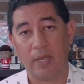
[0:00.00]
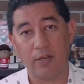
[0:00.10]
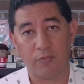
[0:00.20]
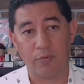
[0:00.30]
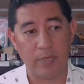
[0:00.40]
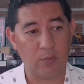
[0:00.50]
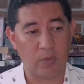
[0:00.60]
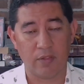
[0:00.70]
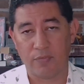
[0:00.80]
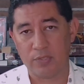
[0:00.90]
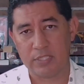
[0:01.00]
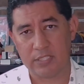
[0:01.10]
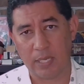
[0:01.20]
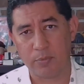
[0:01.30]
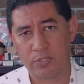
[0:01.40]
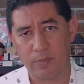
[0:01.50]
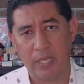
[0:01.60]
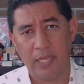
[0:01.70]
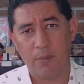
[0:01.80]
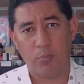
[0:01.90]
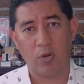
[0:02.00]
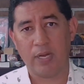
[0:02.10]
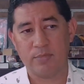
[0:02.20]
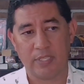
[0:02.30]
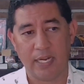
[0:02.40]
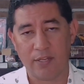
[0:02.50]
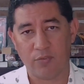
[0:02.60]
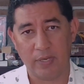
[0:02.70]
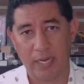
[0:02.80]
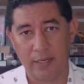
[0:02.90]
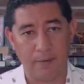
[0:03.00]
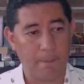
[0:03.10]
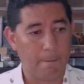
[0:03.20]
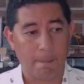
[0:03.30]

I know for me, one of the first discipleship programs that I created,